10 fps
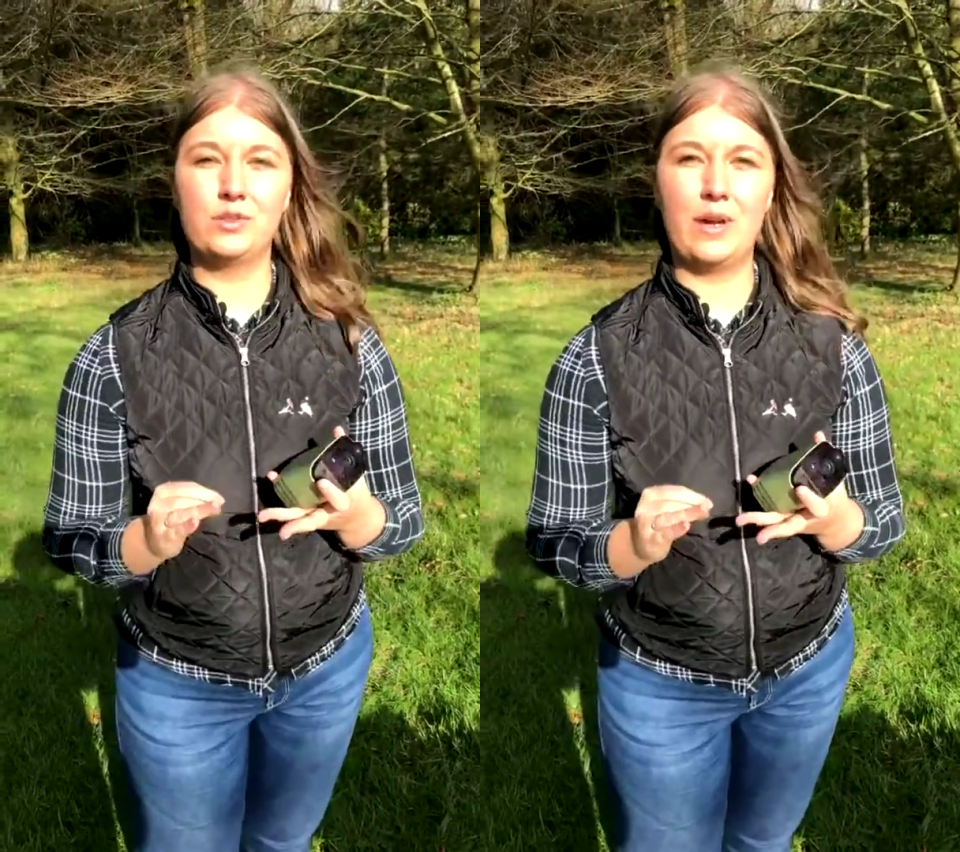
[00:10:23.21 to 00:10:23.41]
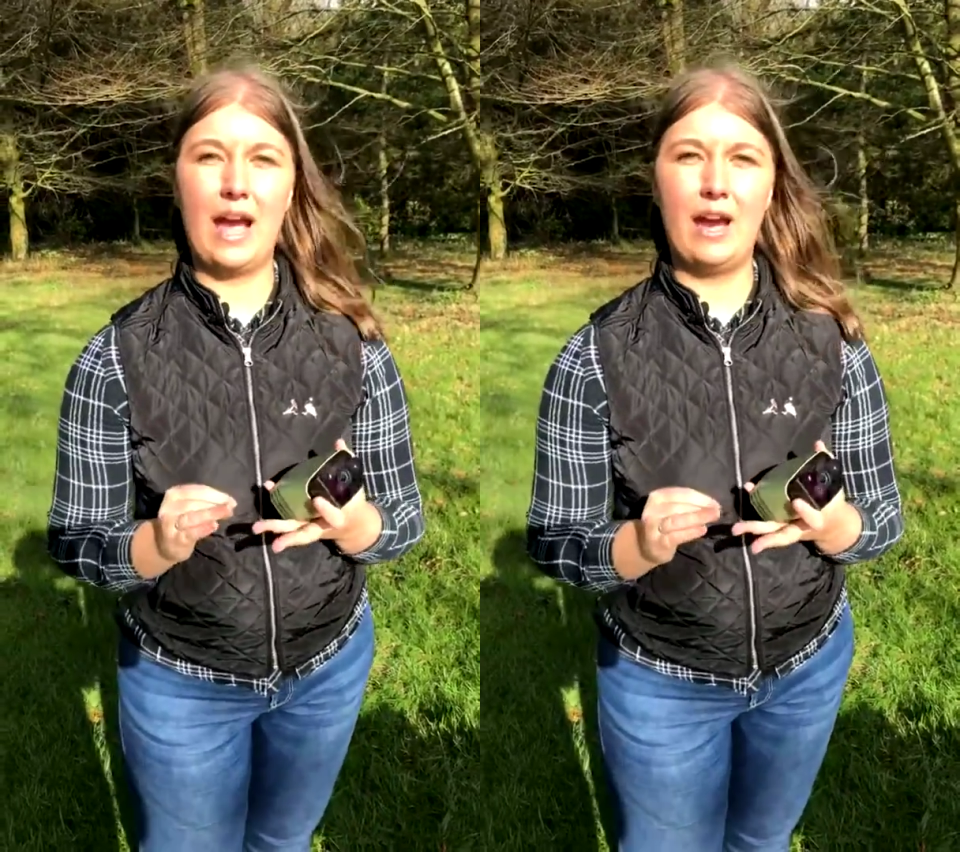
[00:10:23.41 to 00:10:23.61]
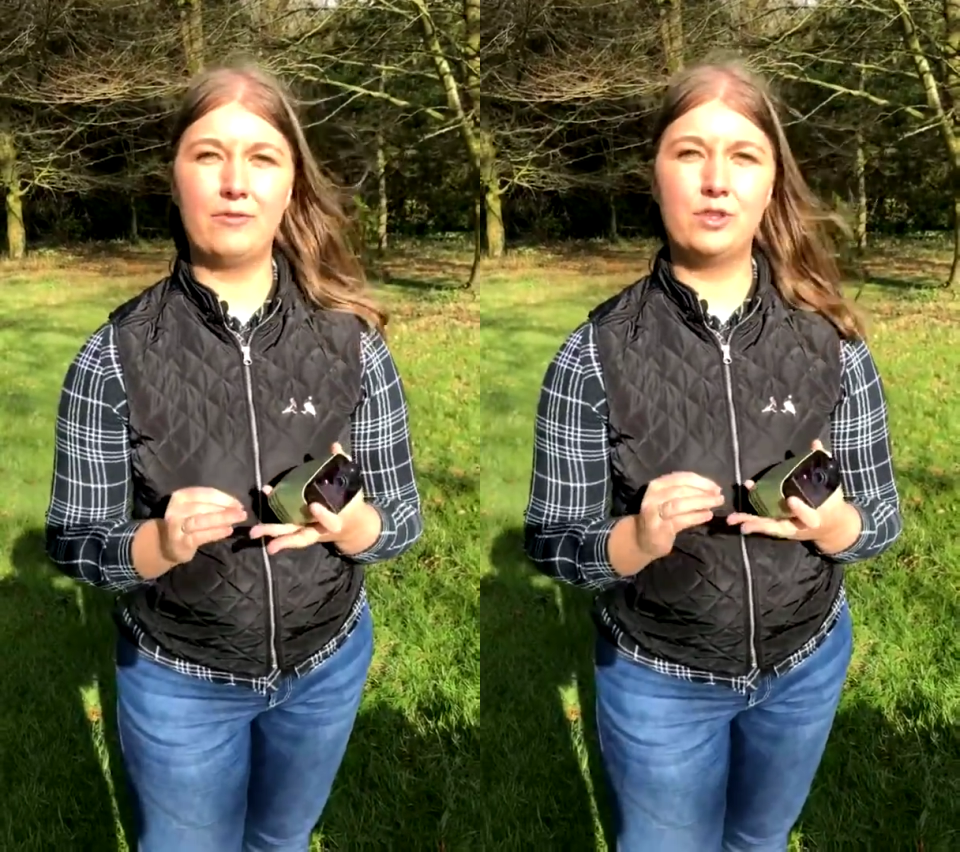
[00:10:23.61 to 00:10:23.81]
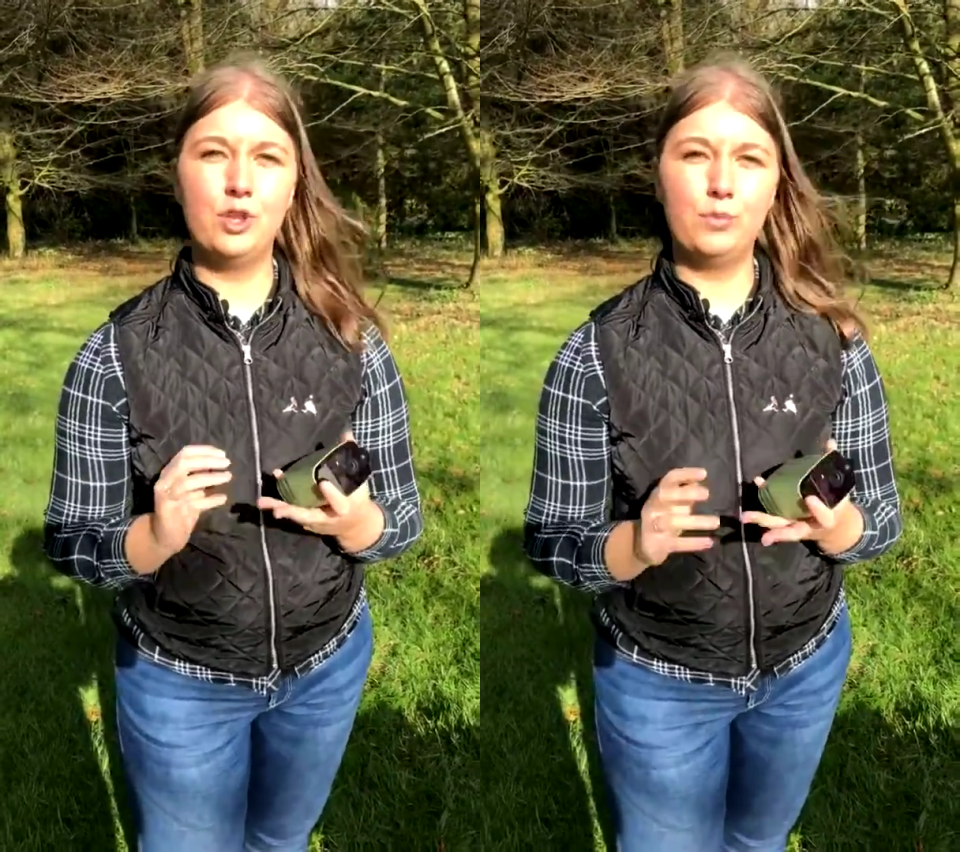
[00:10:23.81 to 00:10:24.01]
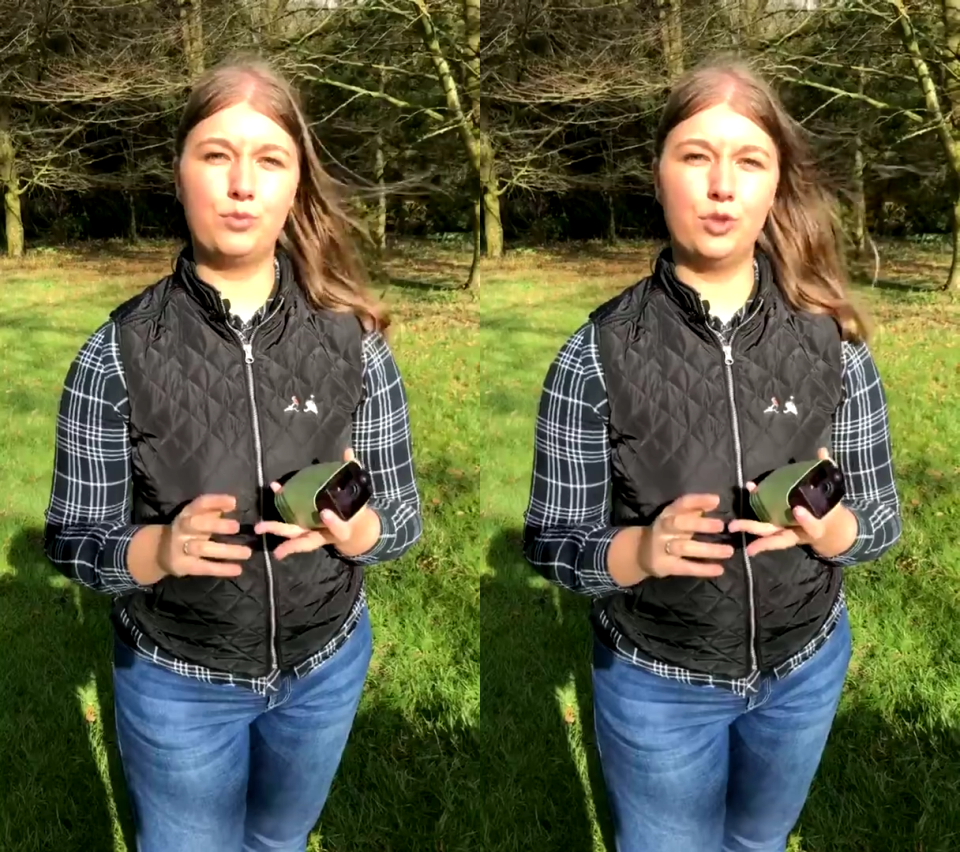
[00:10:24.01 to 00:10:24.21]
will have
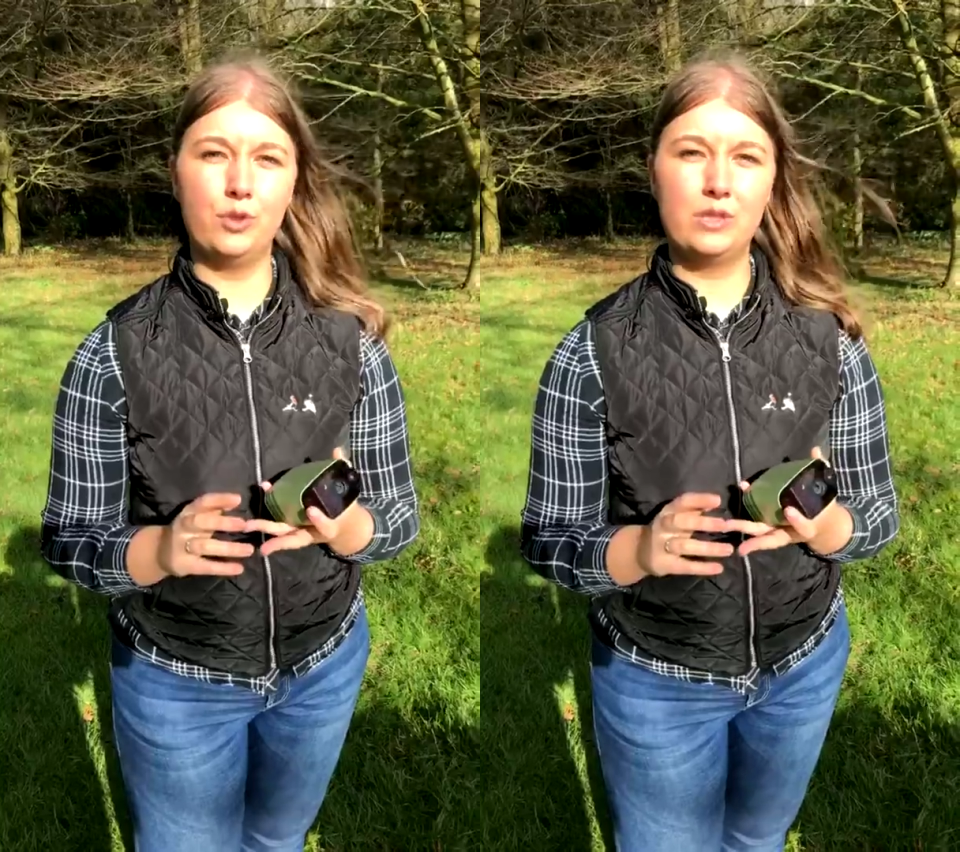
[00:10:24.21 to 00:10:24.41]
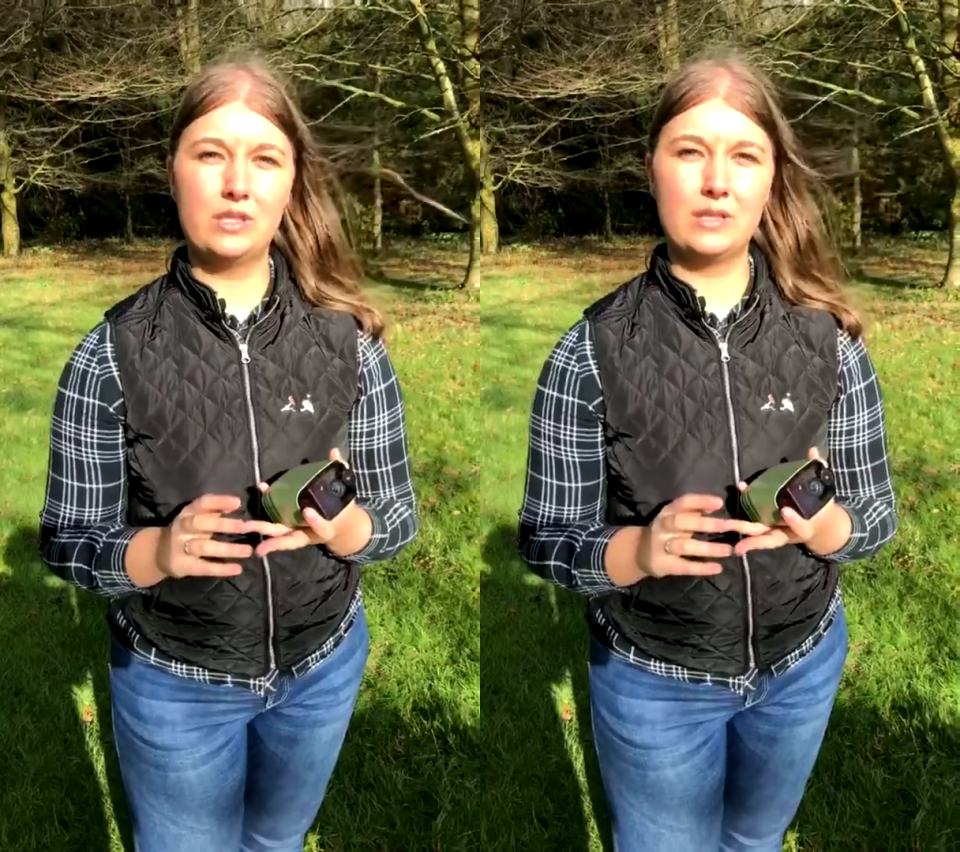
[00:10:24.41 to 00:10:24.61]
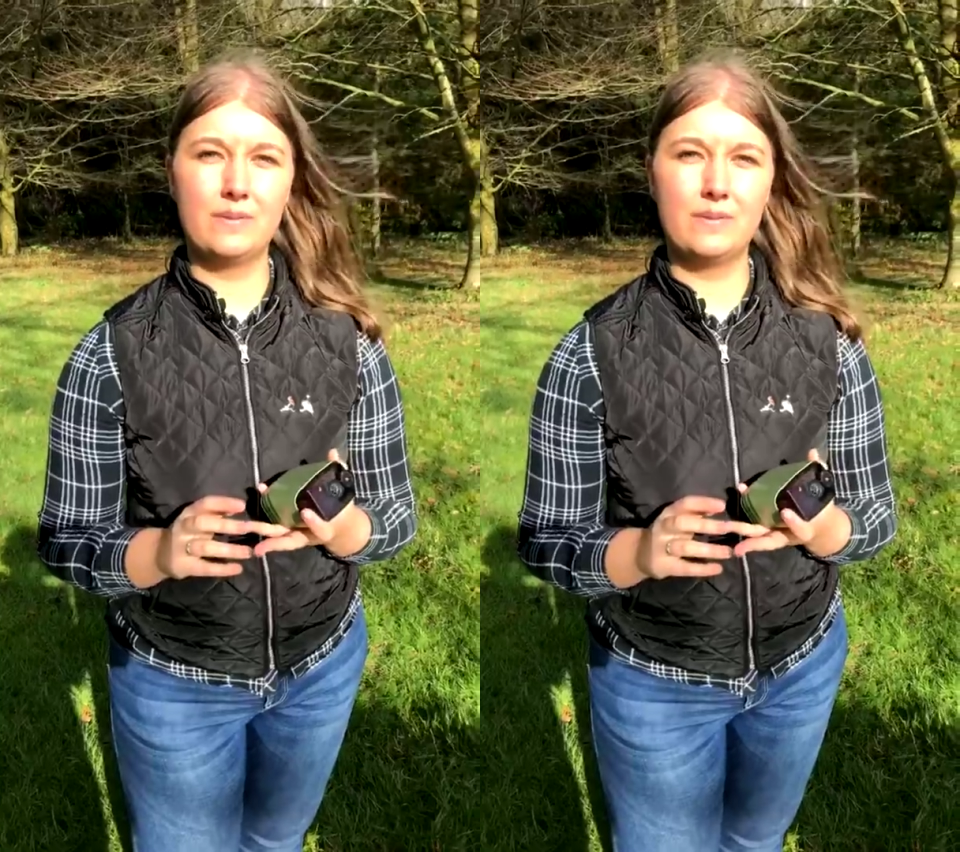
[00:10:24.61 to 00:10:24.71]
2 broods